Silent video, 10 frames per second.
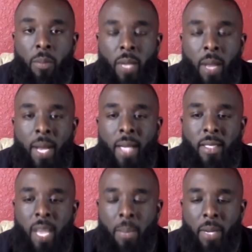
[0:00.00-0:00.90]
but I'm not the
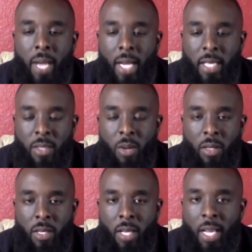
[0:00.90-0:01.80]
type of guy that's going to